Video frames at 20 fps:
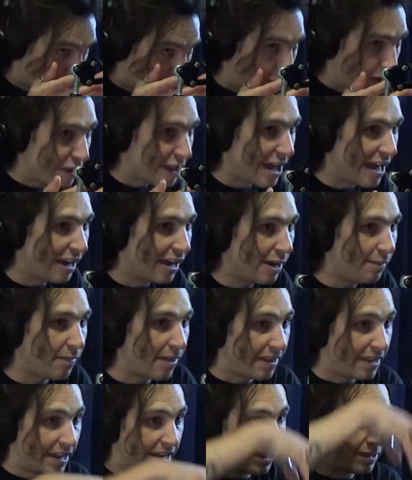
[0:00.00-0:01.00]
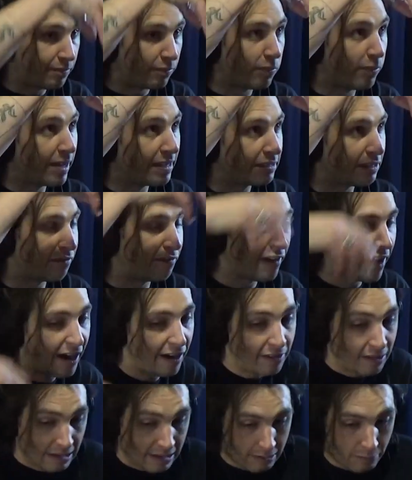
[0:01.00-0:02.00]
and you blow that up, and then it makes a
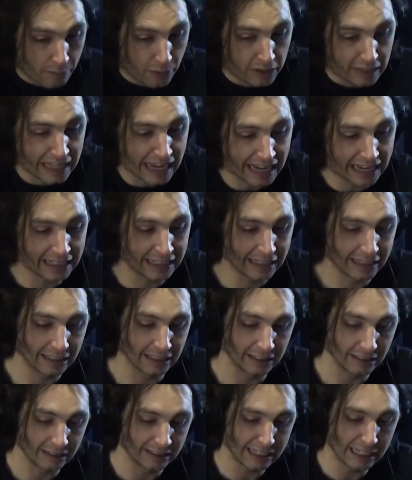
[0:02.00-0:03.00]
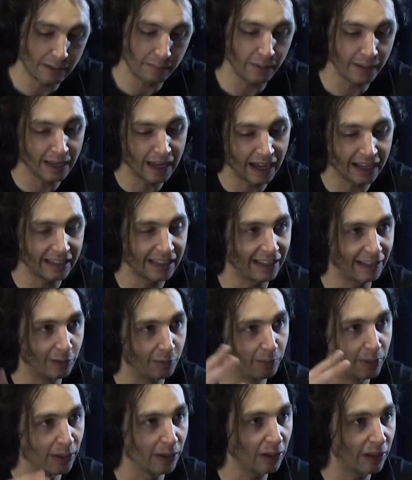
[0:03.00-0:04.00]
fire, and then you put that in the little teepee hut
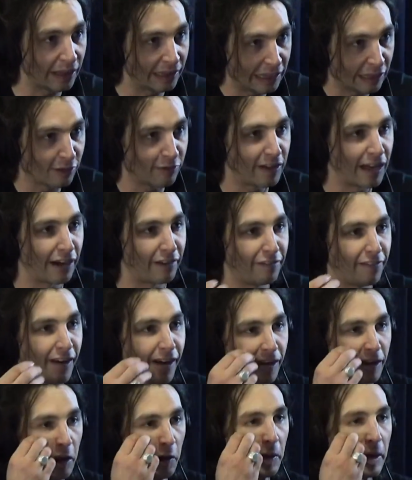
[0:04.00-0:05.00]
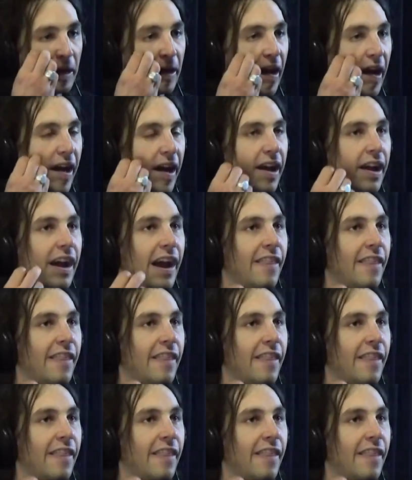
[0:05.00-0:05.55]
that you built, and then you've got a fire going.